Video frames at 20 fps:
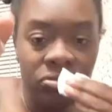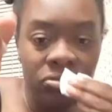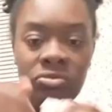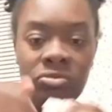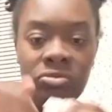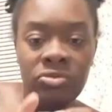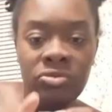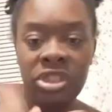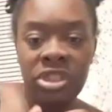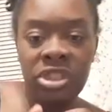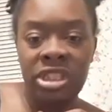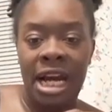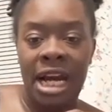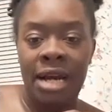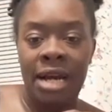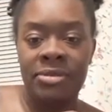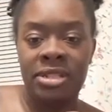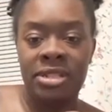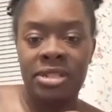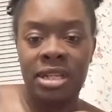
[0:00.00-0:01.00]
You said
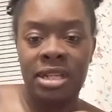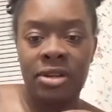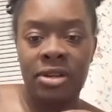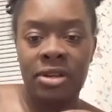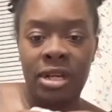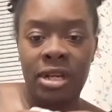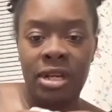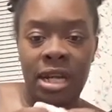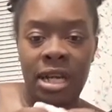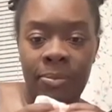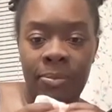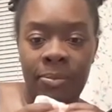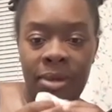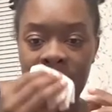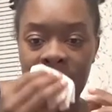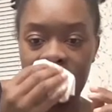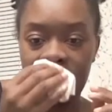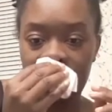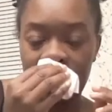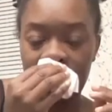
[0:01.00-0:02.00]
I'm single and
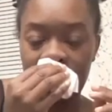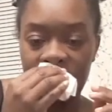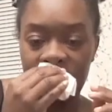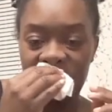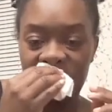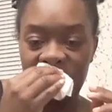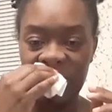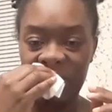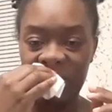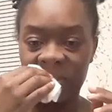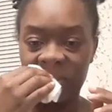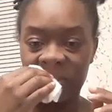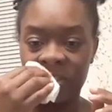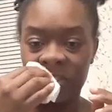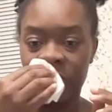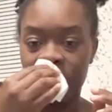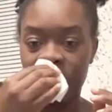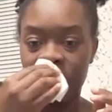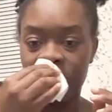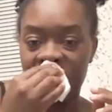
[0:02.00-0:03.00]
it's been difficult for
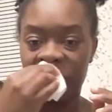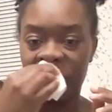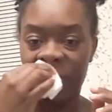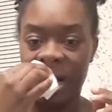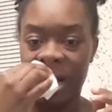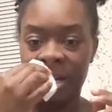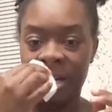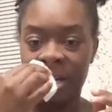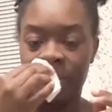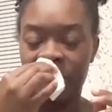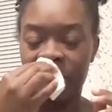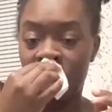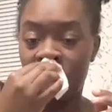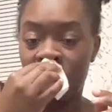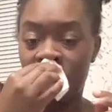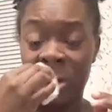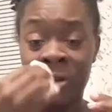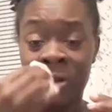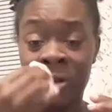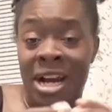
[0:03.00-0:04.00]
me to find a beautiful
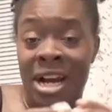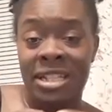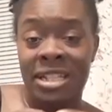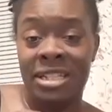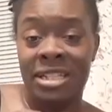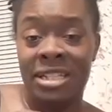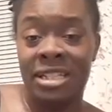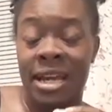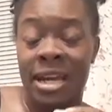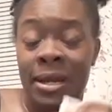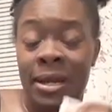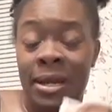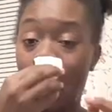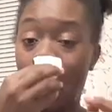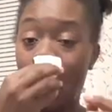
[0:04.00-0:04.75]
queen. Why is that?